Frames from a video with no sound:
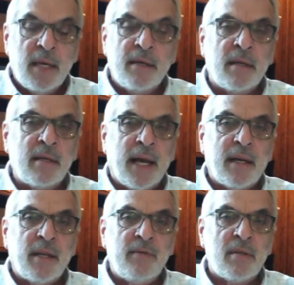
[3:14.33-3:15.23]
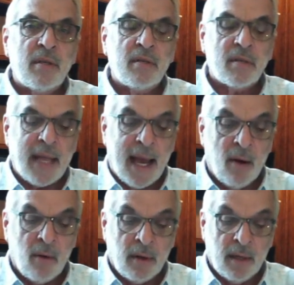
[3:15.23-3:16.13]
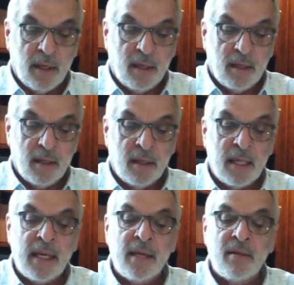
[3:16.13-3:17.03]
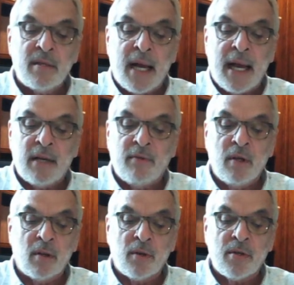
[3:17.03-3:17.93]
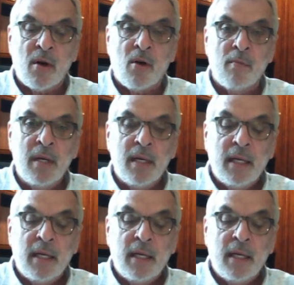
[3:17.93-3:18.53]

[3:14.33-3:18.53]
detectives scoured the inside of Hiller's home